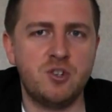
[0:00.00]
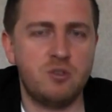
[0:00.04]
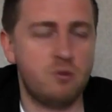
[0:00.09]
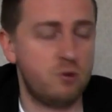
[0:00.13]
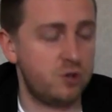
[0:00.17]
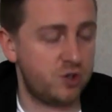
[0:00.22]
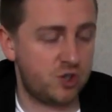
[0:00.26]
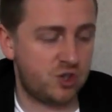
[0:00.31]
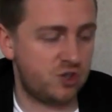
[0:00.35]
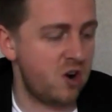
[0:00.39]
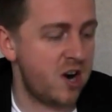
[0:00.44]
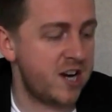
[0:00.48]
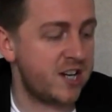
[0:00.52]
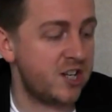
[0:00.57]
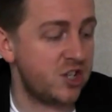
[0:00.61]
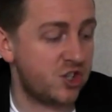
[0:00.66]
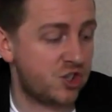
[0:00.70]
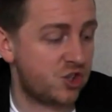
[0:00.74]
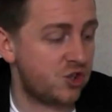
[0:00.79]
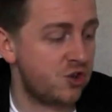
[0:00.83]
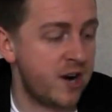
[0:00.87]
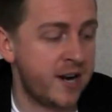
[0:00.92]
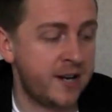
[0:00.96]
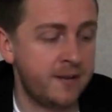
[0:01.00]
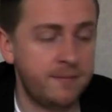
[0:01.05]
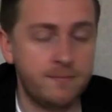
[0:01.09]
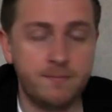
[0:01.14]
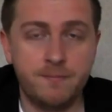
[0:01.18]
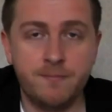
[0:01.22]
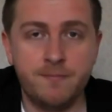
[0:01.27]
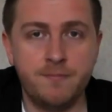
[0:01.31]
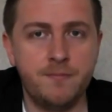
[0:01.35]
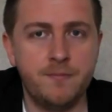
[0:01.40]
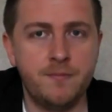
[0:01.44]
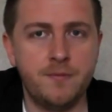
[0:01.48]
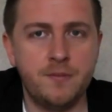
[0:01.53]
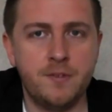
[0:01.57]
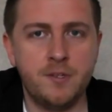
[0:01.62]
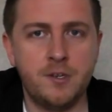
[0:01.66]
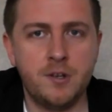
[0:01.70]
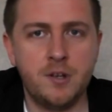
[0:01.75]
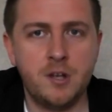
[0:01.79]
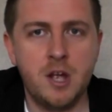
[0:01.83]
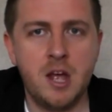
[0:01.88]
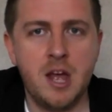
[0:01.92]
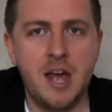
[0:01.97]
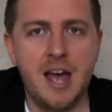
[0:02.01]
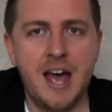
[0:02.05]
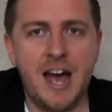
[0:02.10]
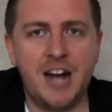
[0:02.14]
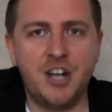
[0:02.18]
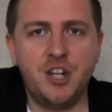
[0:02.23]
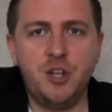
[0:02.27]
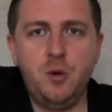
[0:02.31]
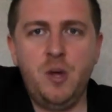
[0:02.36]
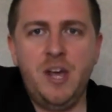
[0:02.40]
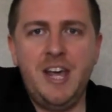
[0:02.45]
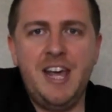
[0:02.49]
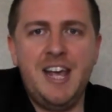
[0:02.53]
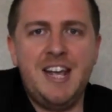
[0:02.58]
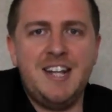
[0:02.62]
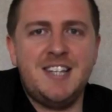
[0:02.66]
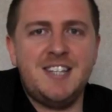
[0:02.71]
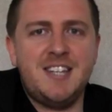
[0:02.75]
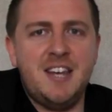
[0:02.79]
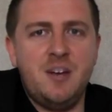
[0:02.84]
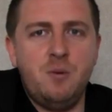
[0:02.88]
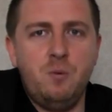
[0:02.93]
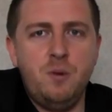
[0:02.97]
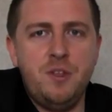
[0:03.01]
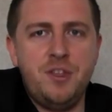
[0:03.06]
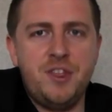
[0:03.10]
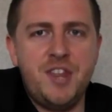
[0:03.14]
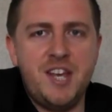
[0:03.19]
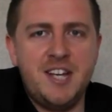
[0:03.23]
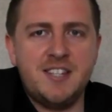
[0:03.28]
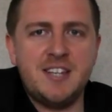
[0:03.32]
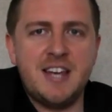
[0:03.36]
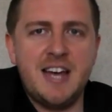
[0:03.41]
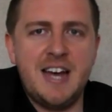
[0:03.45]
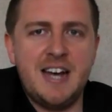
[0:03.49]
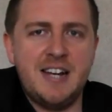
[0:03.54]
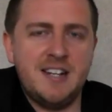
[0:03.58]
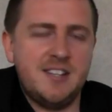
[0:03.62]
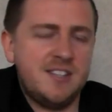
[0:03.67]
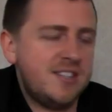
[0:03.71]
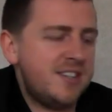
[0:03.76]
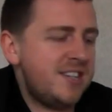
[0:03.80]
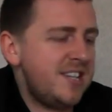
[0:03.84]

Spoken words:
or strike a string and you hit it with this hand.